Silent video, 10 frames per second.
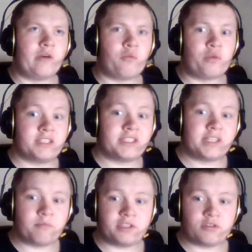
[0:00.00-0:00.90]
will still be
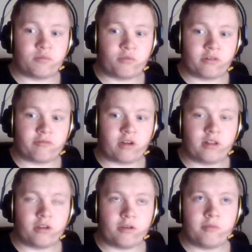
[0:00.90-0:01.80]
supported for Halium.